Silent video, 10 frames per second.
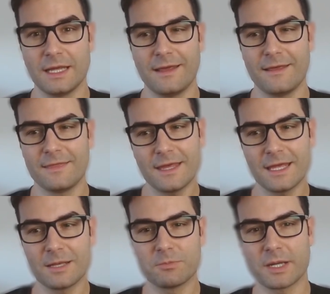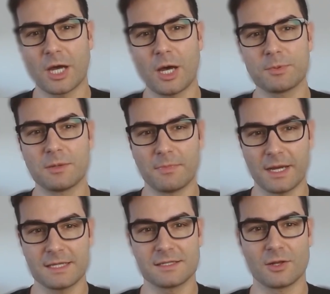and then by
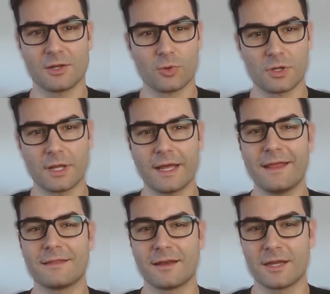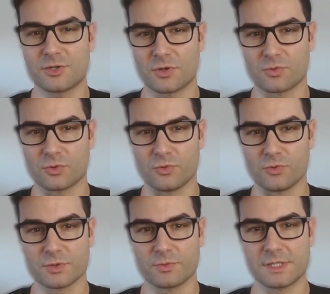optimizing local and international
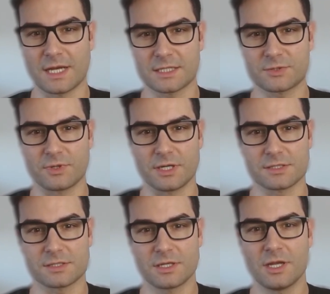rules with tax treaties.